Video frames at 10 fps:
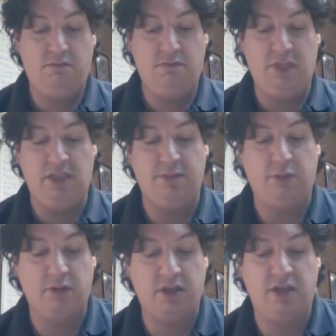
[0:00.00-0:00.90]
it's
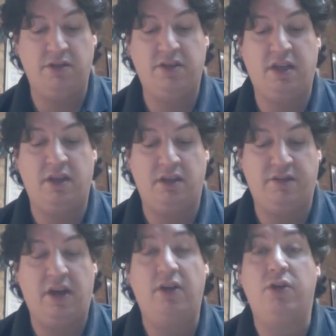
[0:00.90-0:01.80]
important to understand the
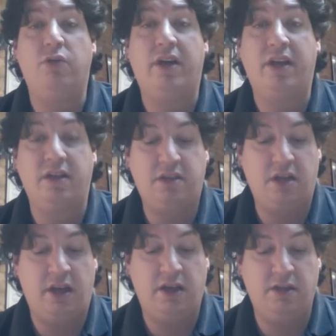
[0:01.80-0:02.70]
value in it
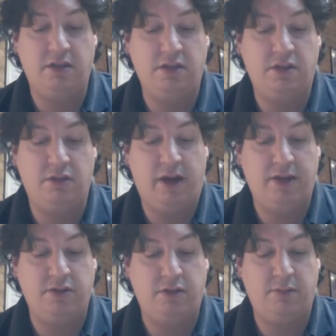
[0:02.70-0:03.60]
and to
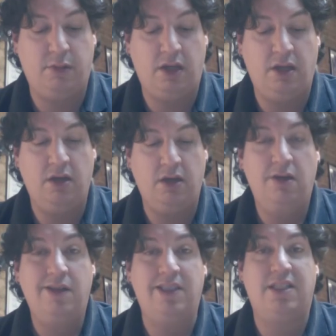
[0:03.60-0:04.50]
actually be
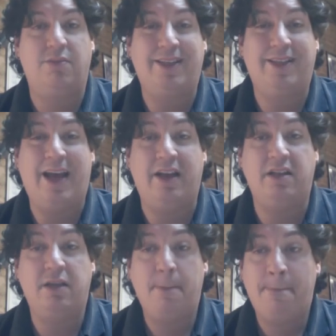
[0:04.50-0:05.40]
disciplined at
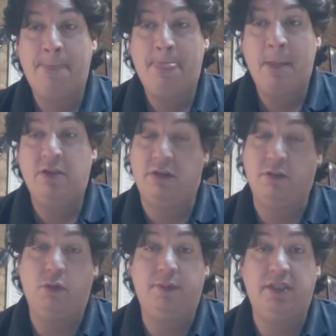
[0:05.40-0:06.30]
it. So
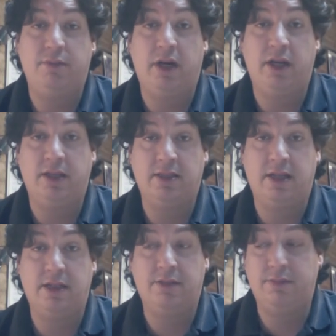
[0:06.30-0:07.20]
there will be some writing in this
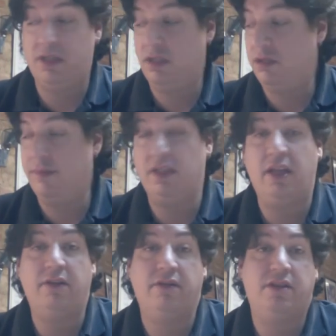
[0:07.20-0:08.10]
class. It'll be a little bit
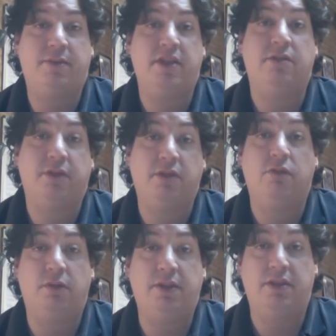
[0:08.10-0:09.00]
later in the semester, but there
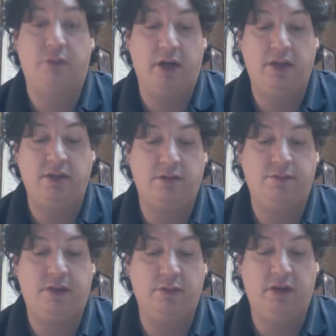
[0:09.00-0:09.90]
will be some writing,
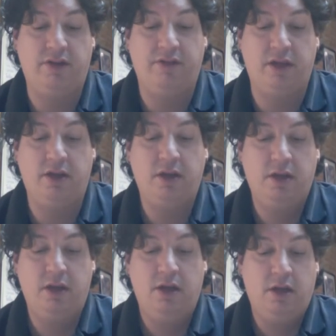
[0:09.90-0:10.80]
so get ready for that.
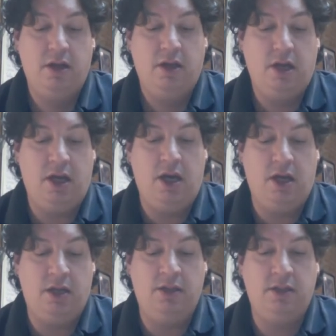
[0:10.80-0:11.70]

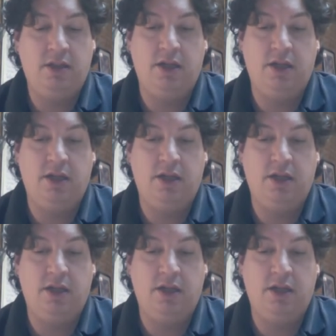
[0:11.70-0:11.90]
And